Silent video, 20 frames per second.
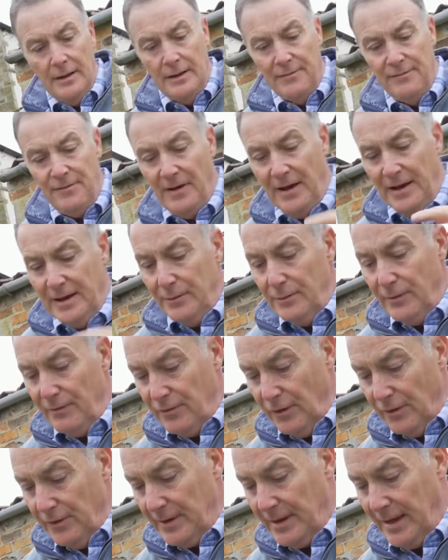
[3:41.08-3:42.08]
And finally
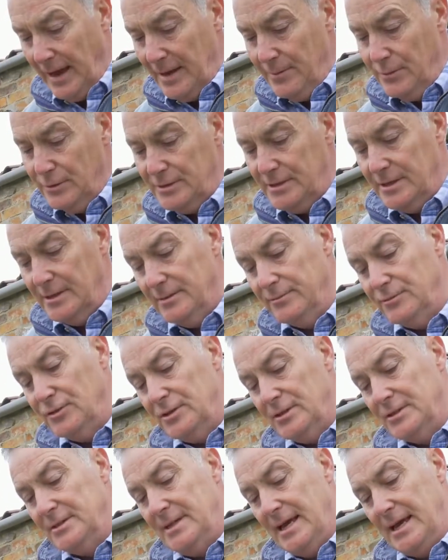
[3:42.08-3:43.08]
we've got the cables here. I'm
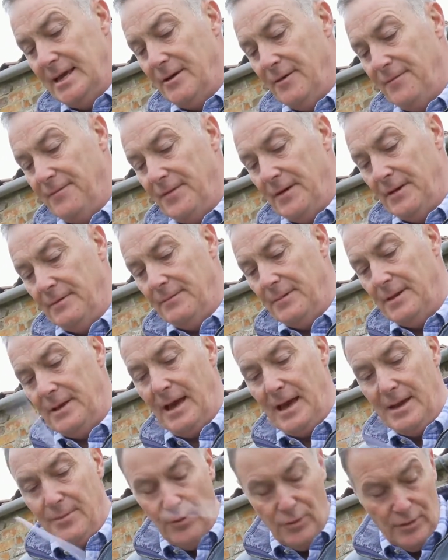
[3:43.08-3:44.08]
just going to take off the
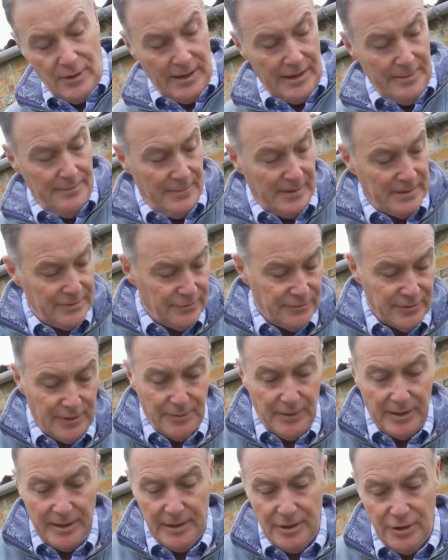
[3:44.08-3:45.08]
cable clip that's
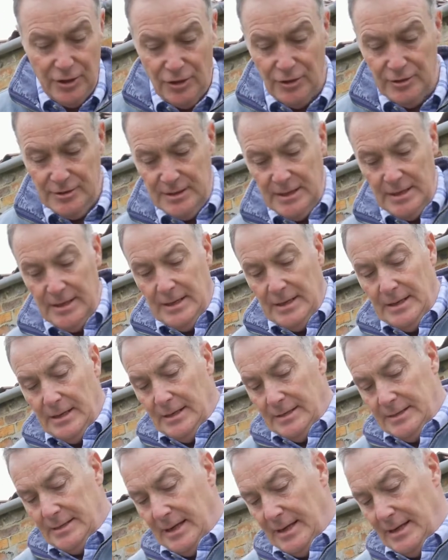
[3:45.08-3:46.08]
already been cut,
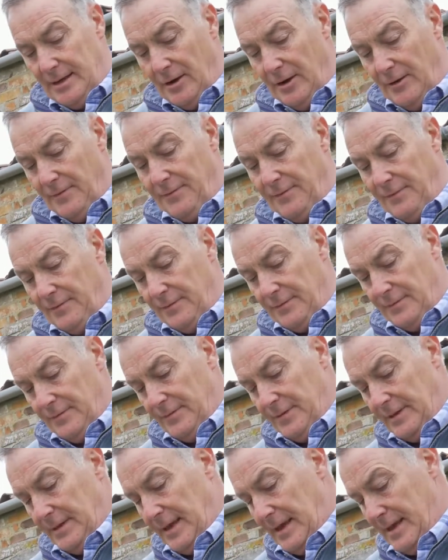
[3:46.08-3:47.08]
take off
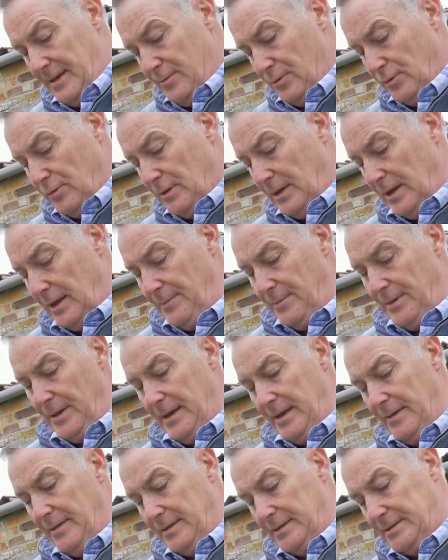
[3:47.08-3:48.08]
the cable clip
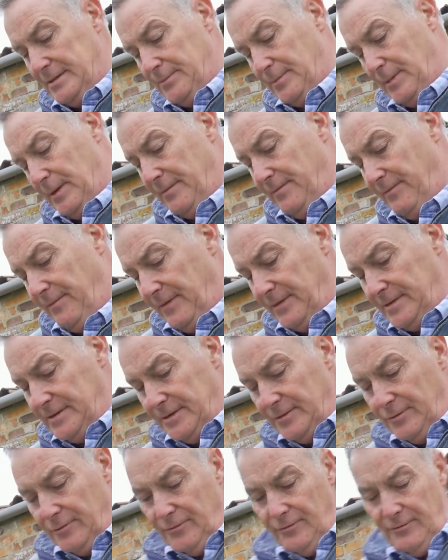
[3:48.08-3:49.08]
here that's been
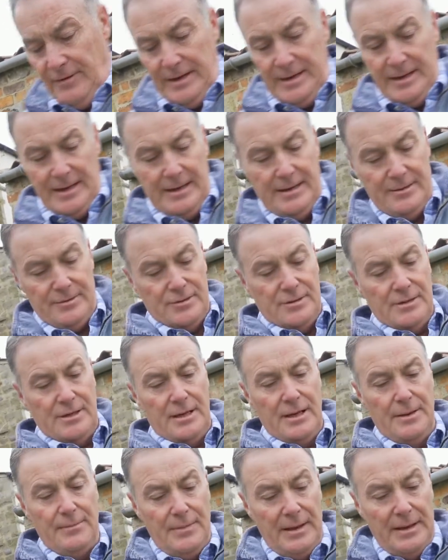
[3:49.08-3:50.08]
fitted already, just
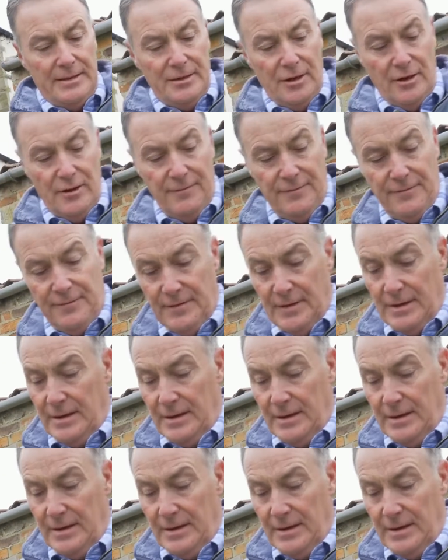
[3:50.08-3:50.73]
clip that off,